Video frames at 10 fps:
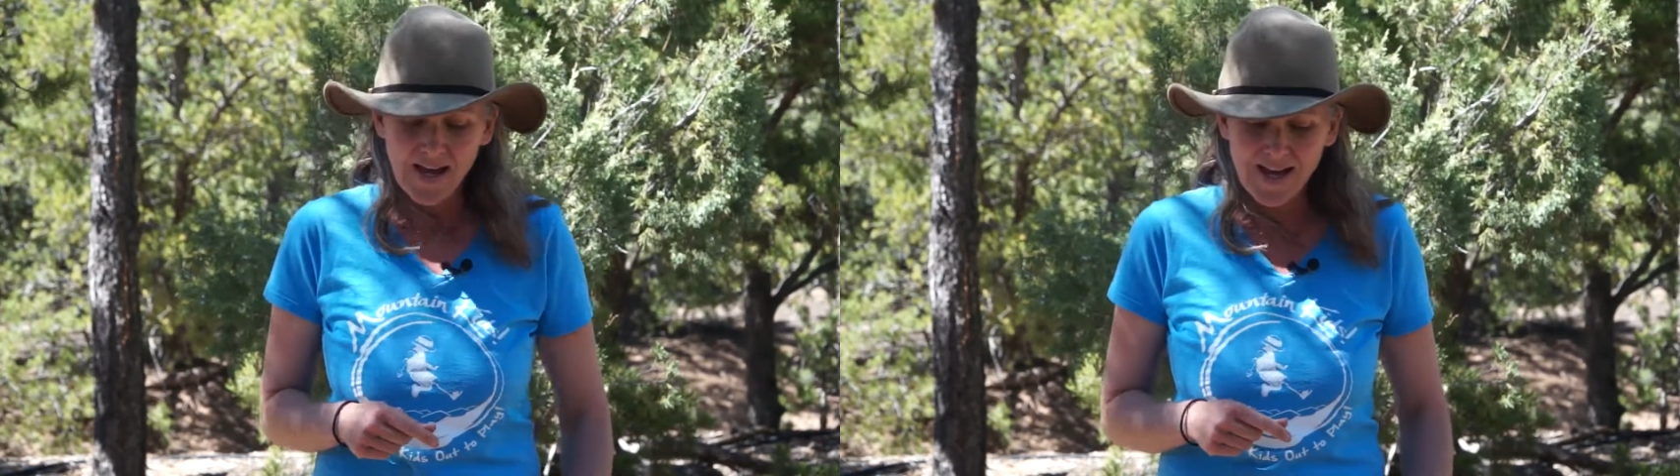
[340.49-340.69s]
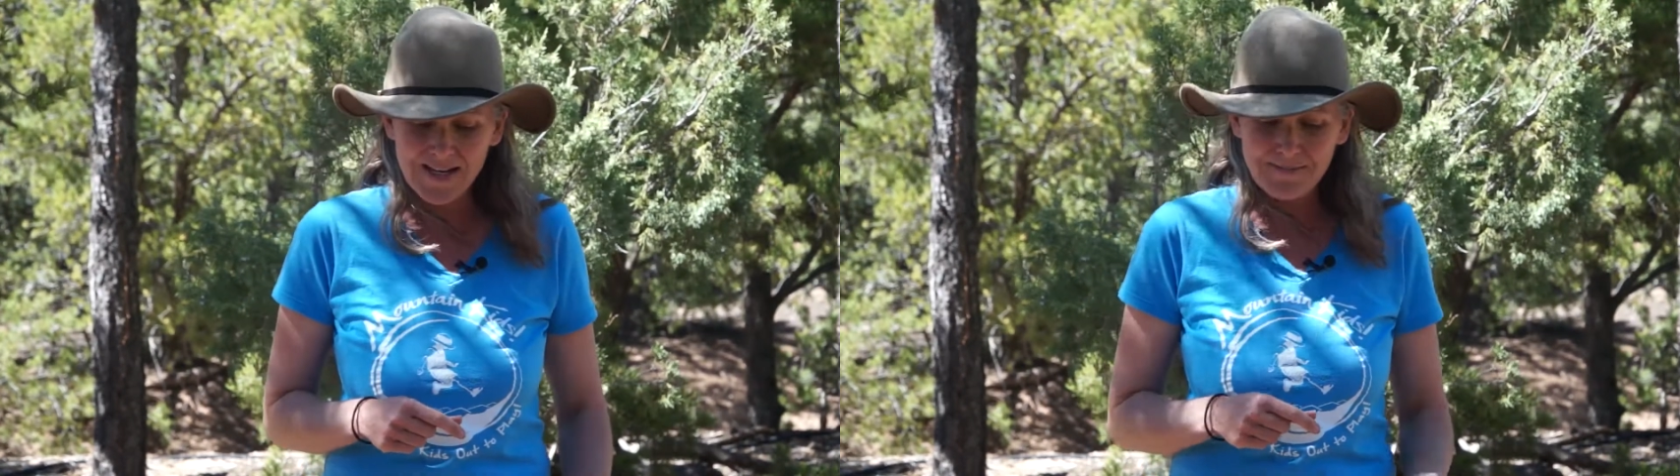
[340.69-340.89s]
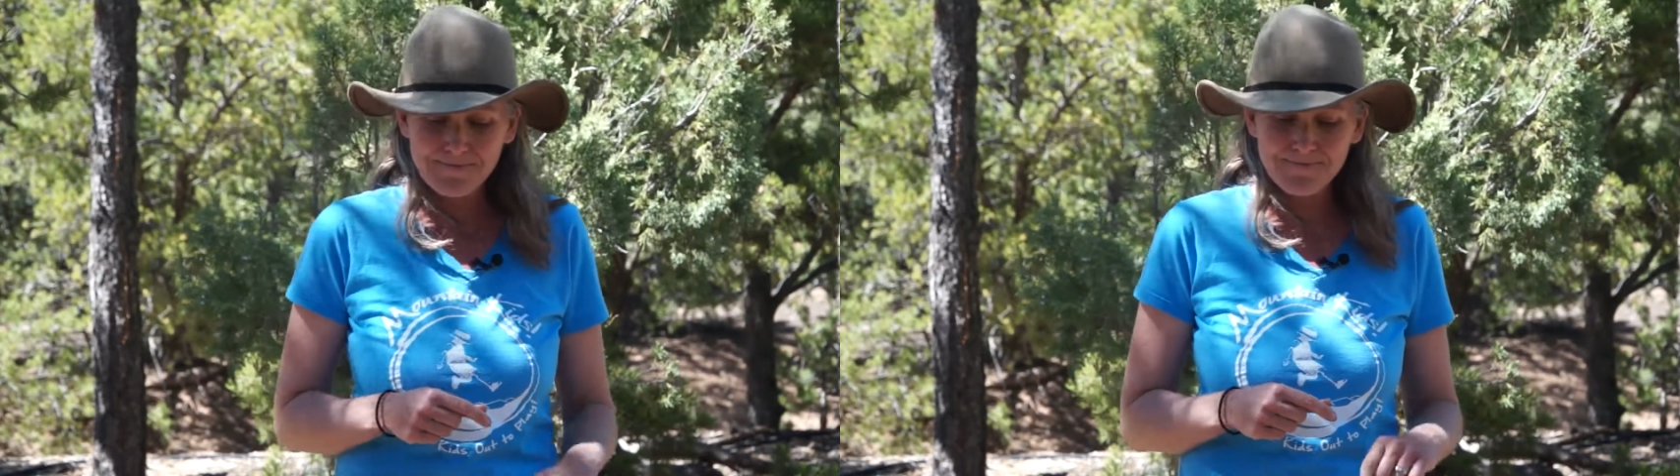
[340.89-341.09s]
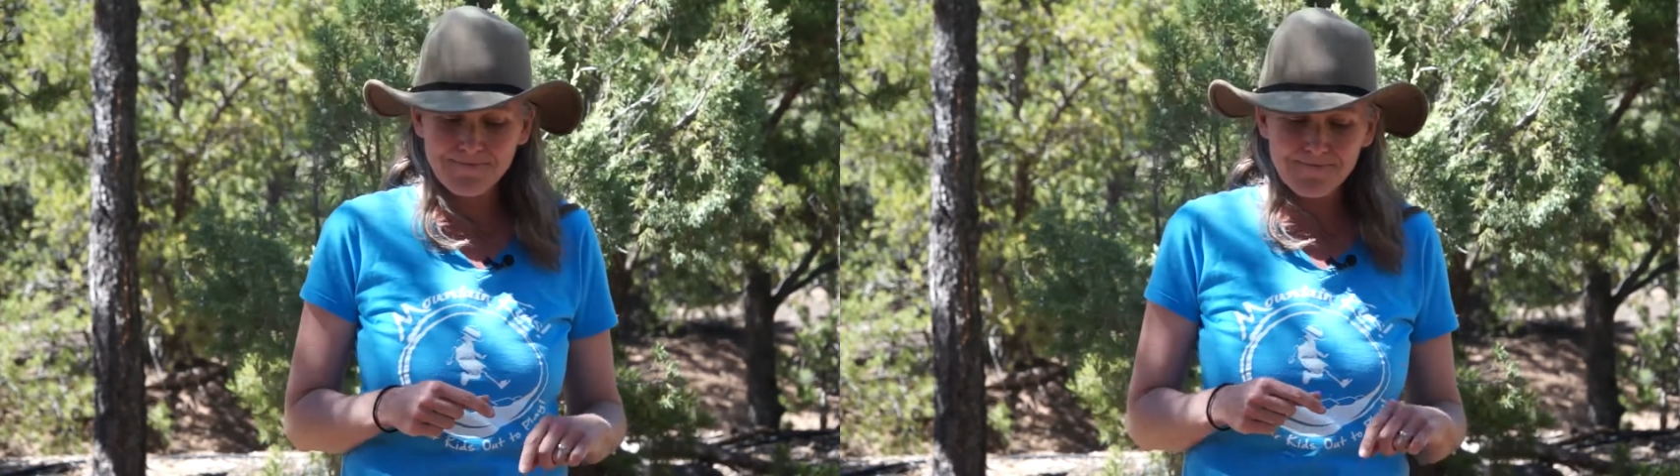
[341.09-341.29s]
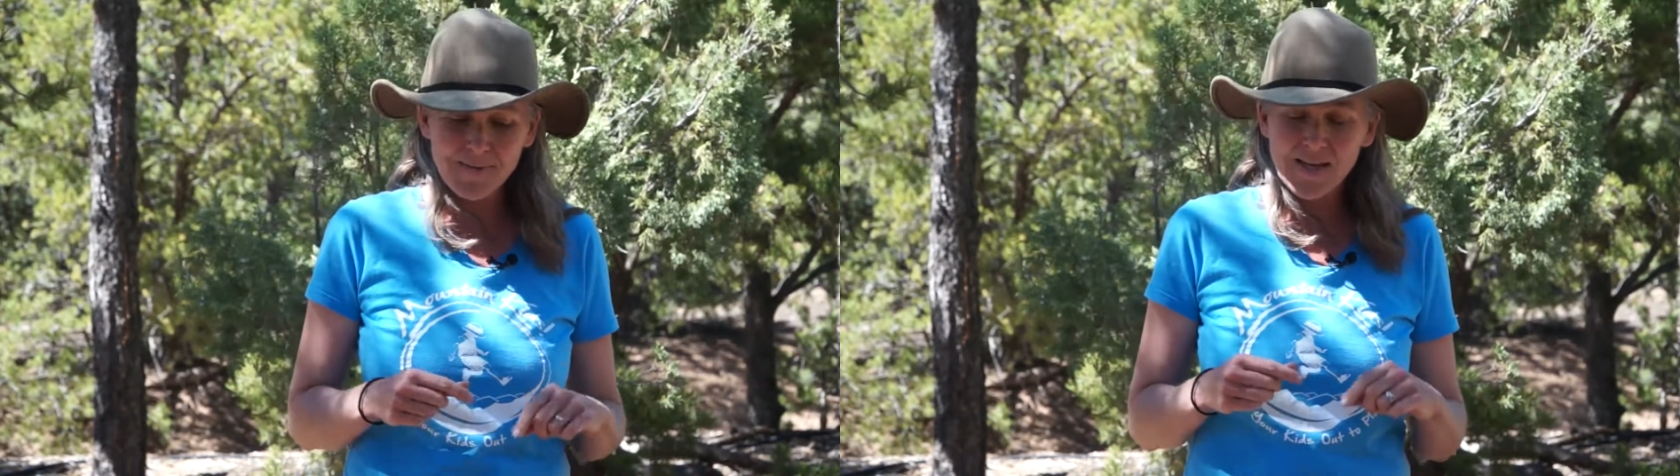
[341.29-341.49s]
And
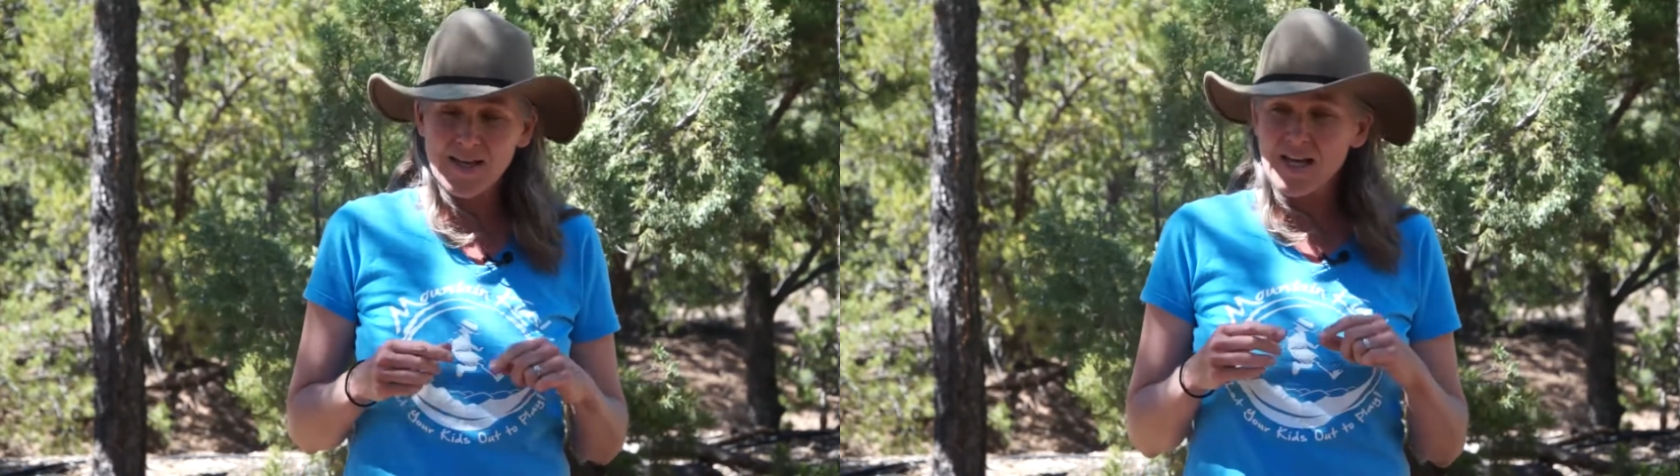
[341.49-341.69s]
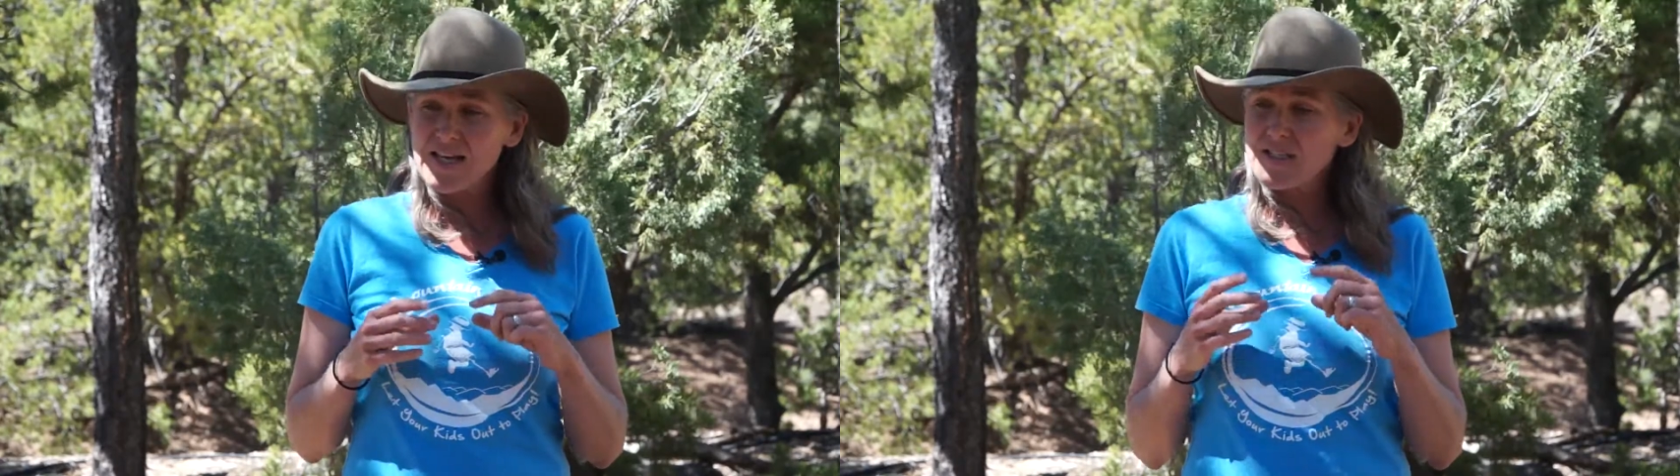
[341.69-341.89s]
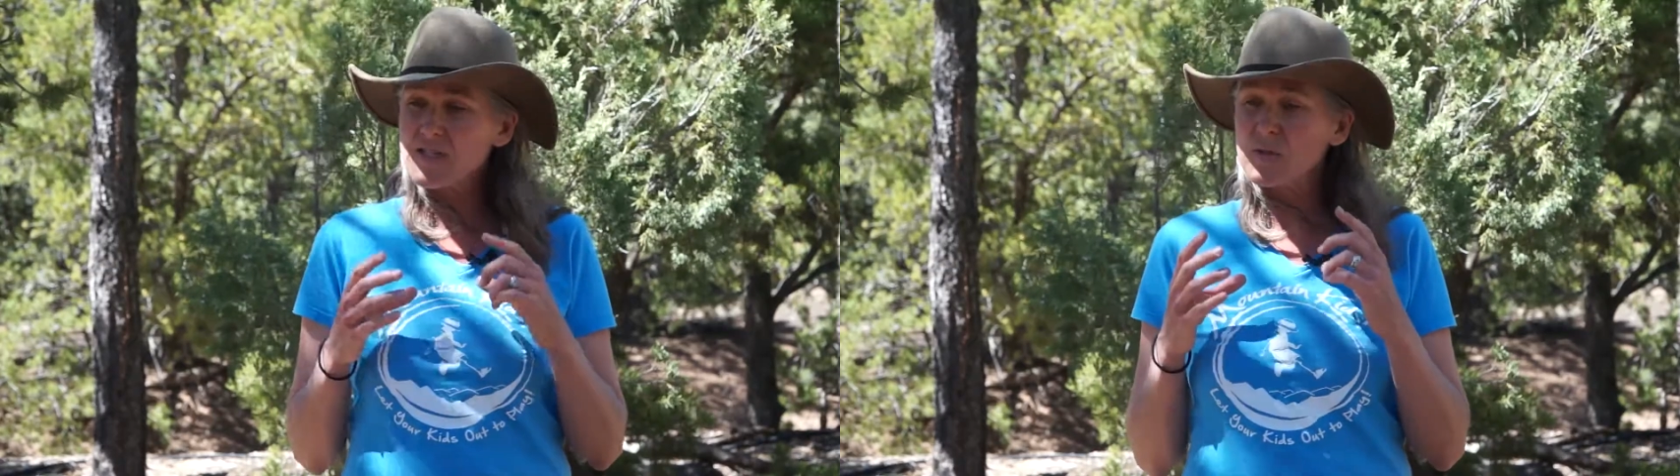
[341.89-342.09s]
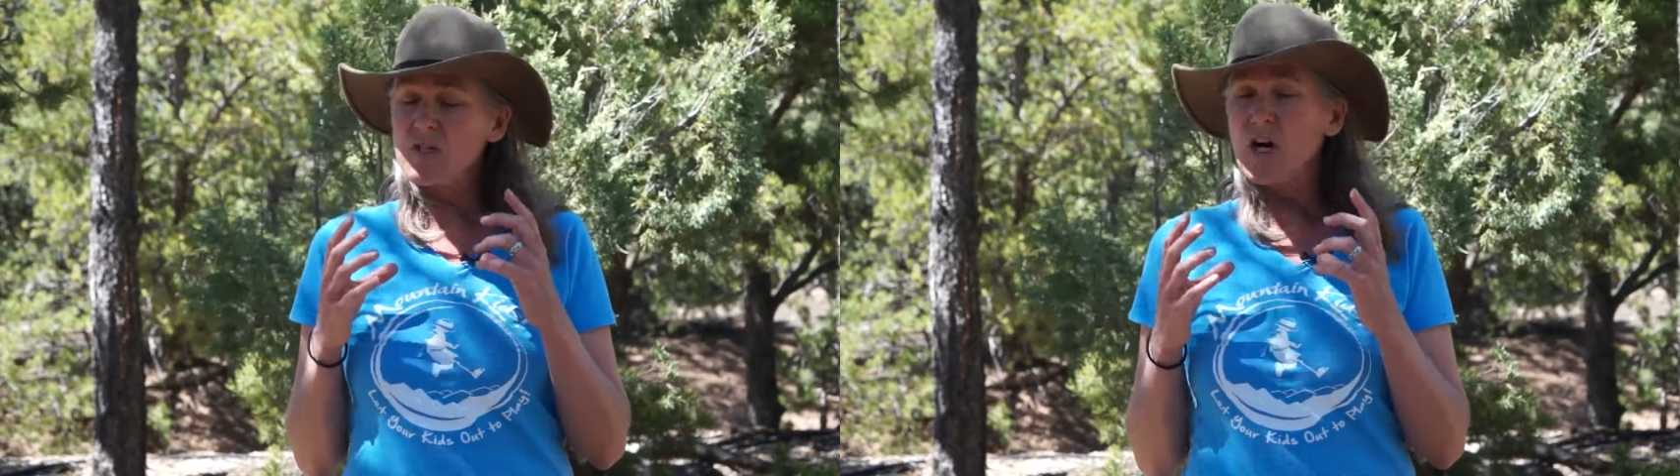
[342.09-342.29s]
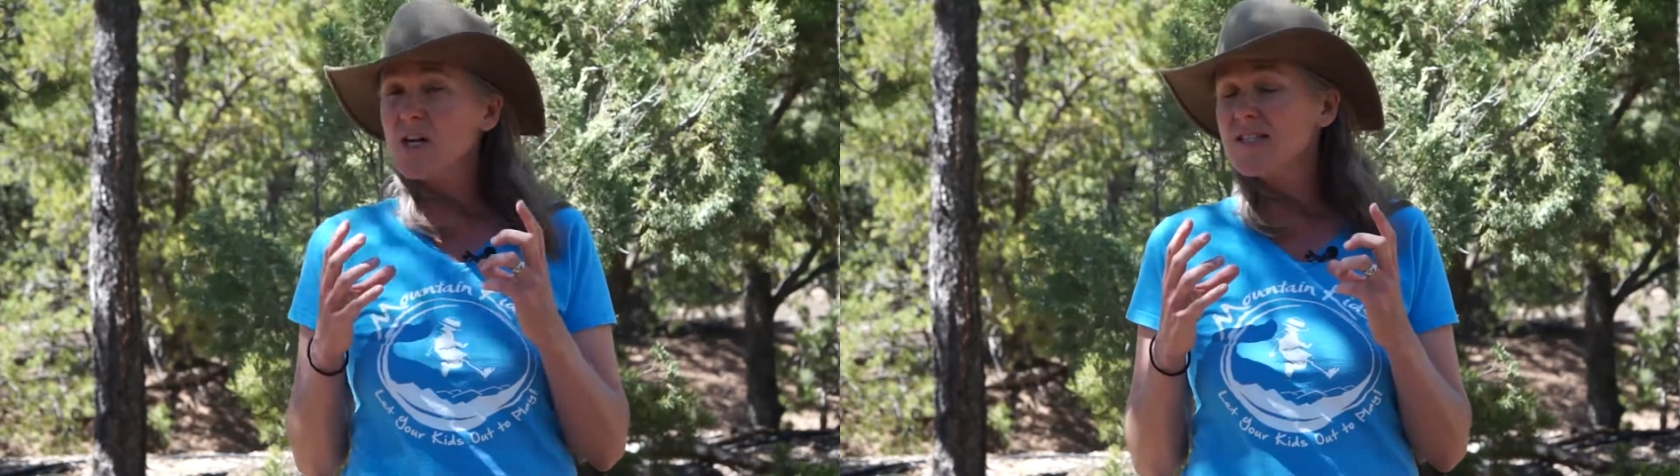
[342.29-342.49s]
so
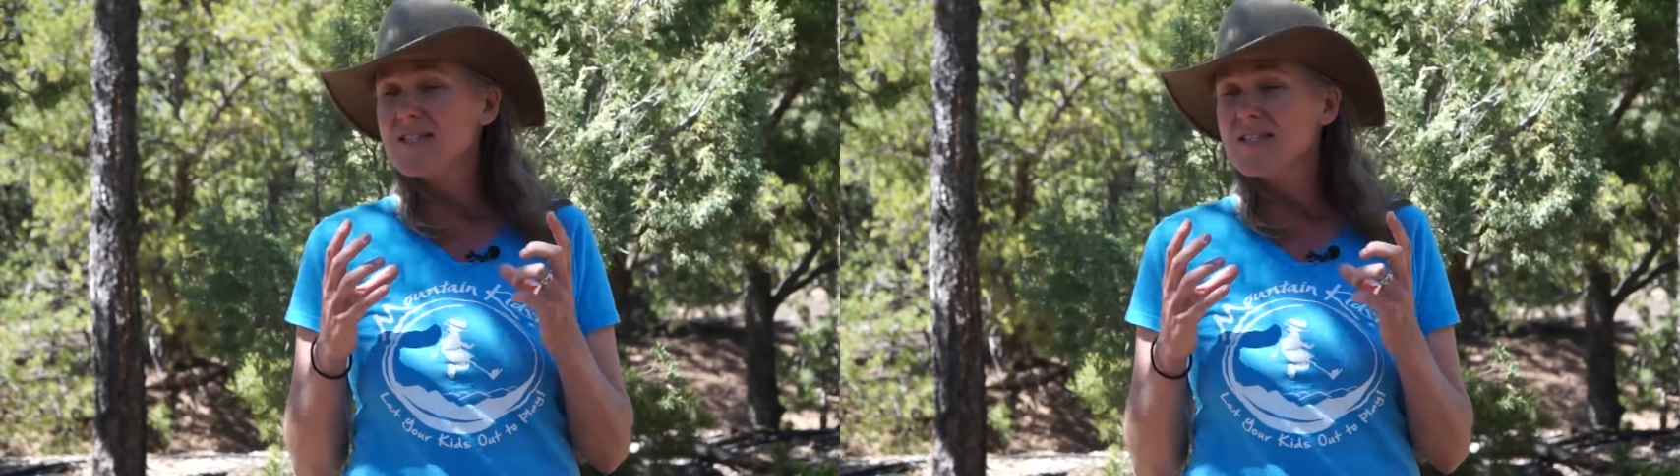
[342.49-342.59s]
dogs,